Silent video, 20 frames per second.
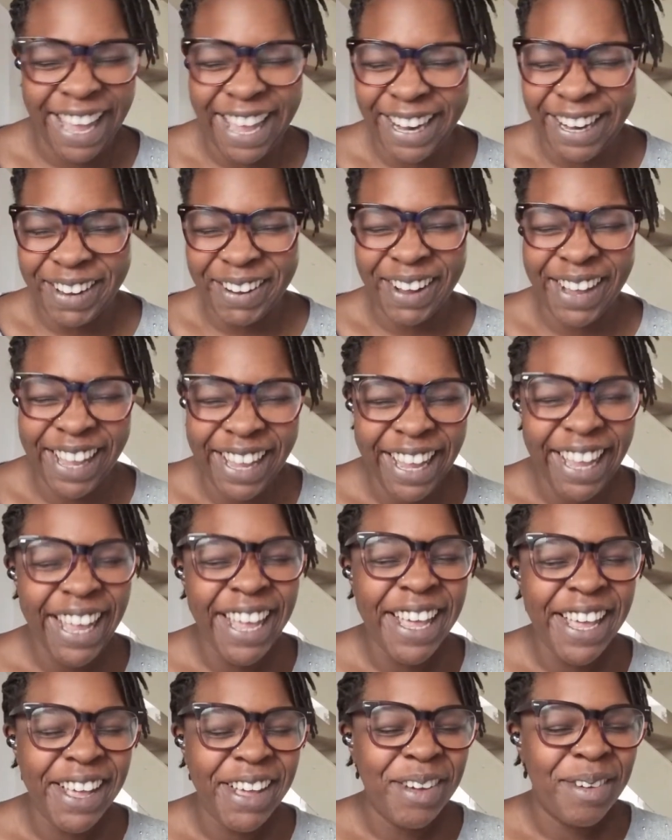anyway,
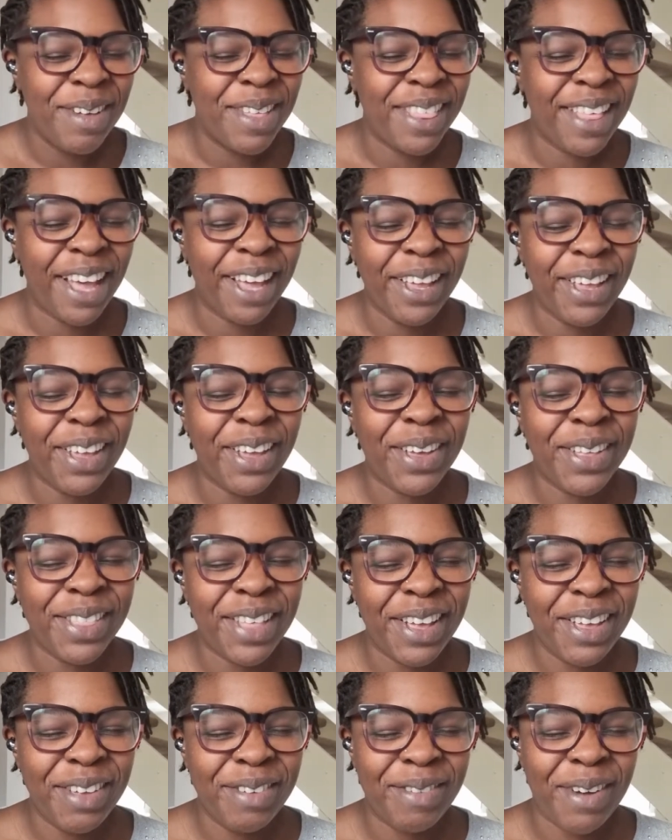but thank you
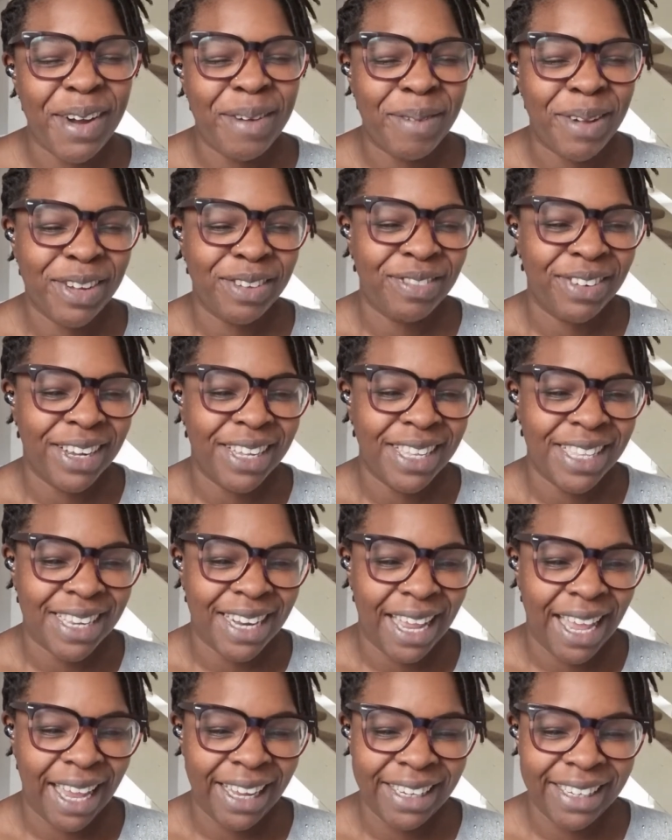very much for
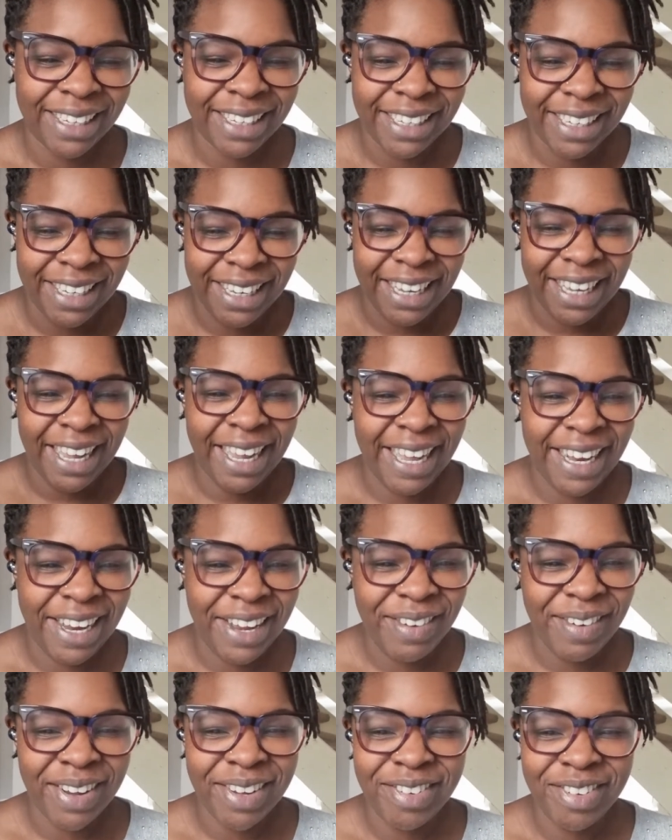listening.
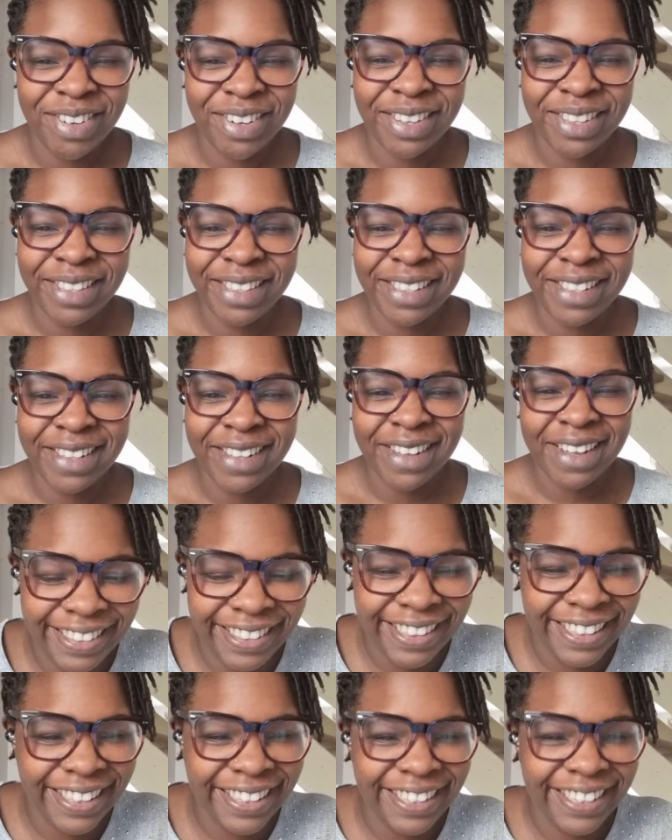Any questions?
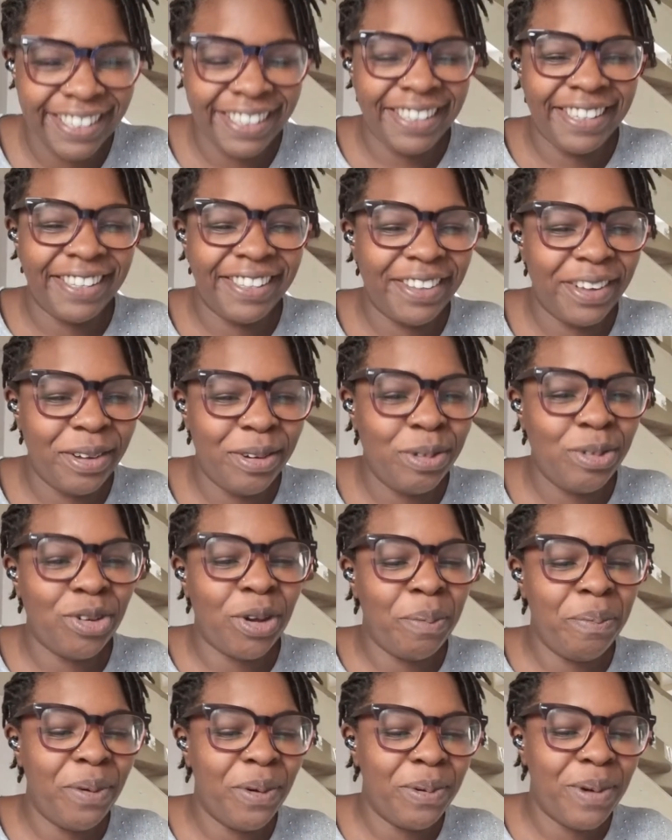Don't all
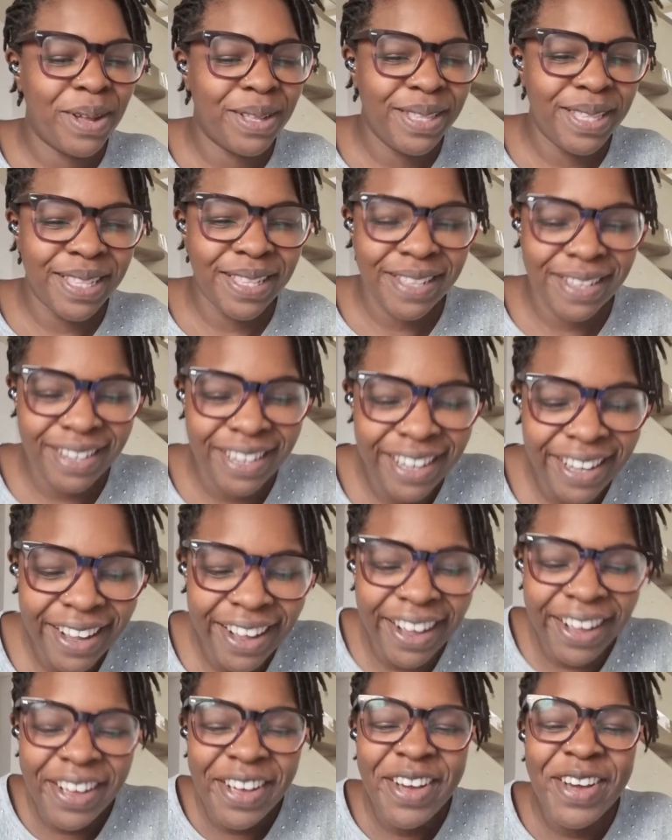jump at once.
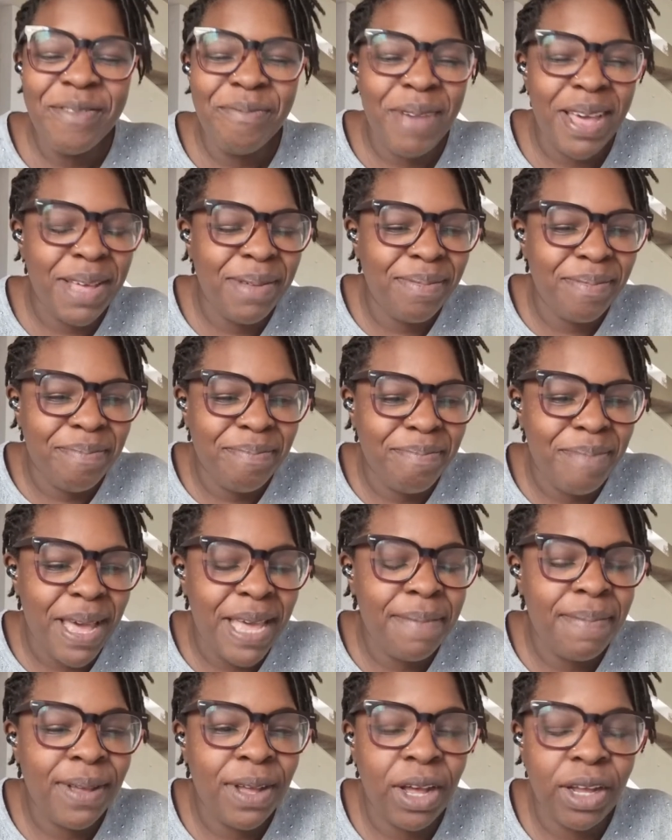
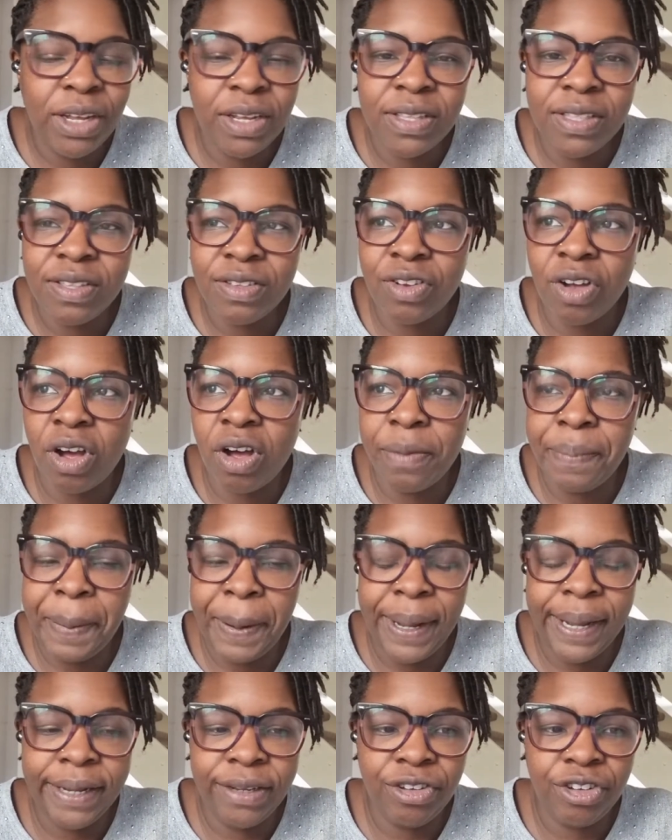Maybe I could start
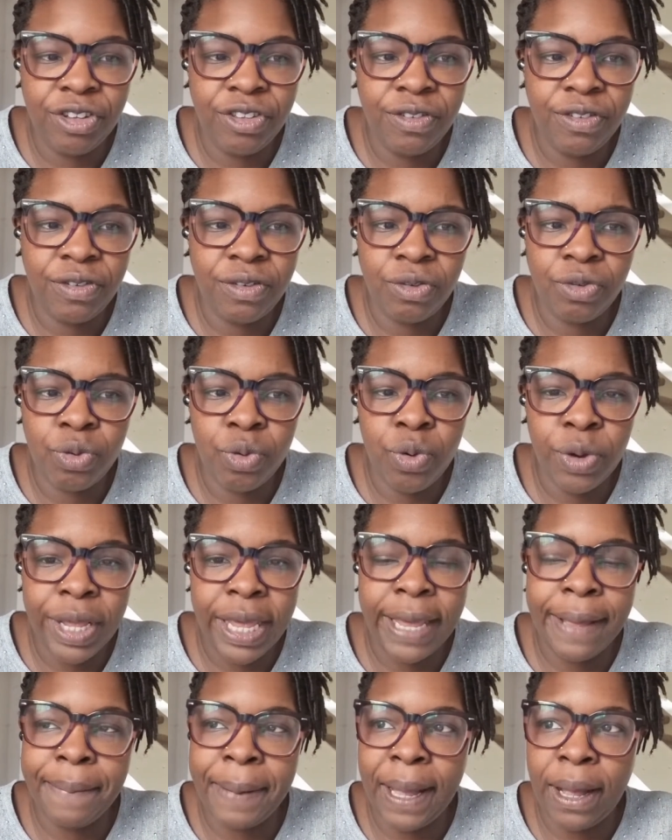by just
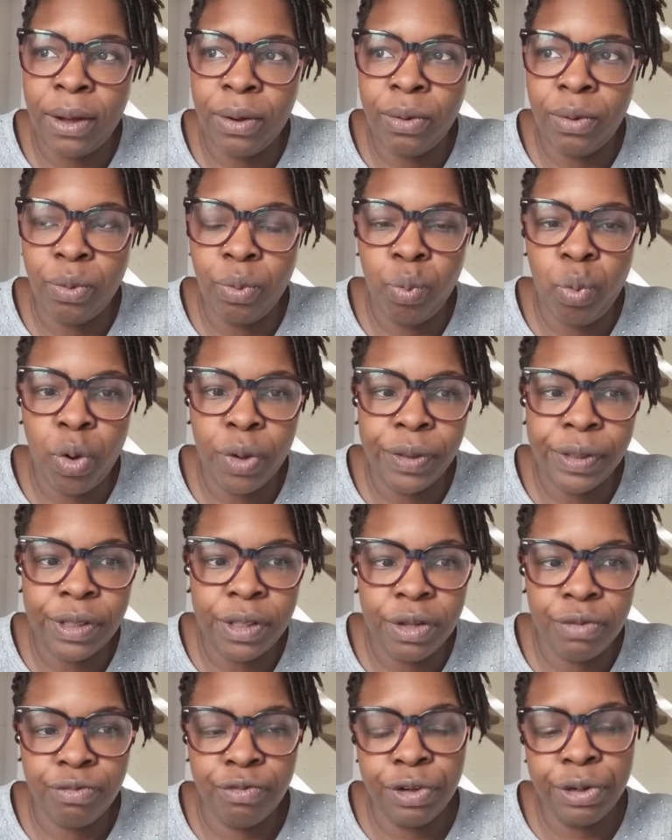talking about what
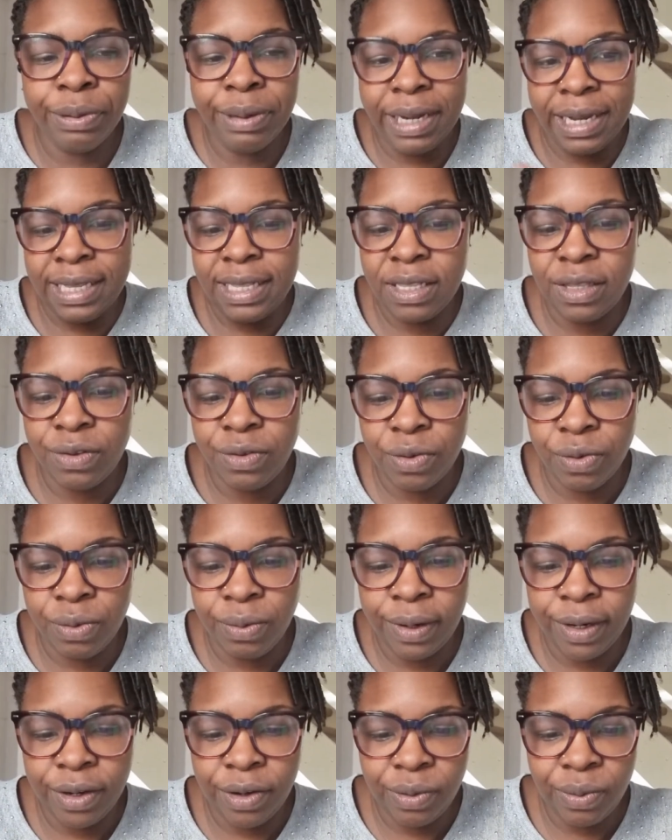the route is to
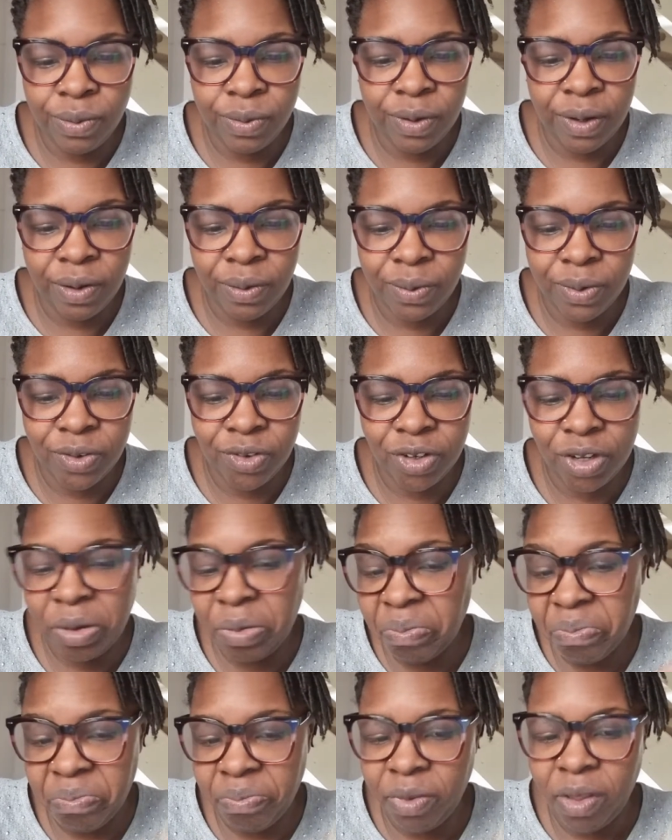clinical
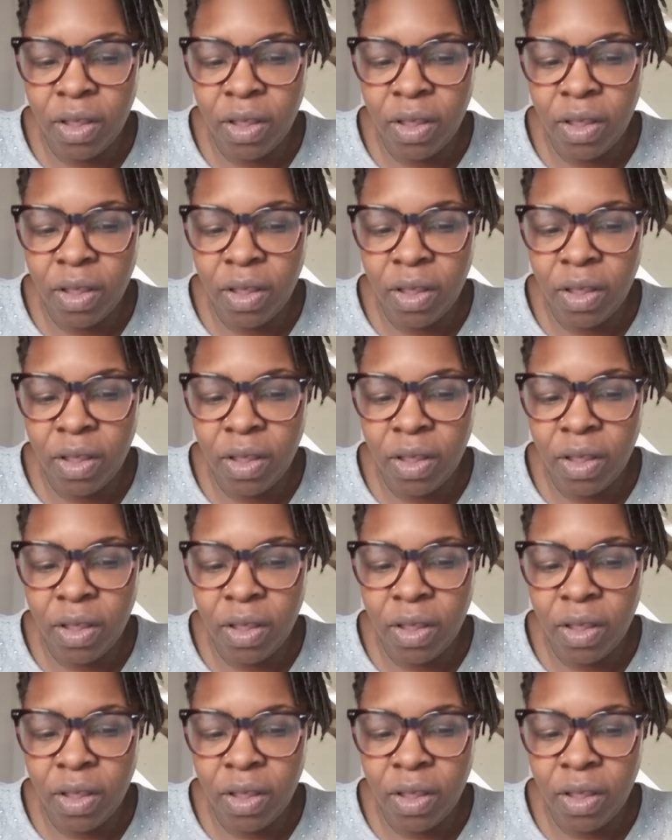psychology.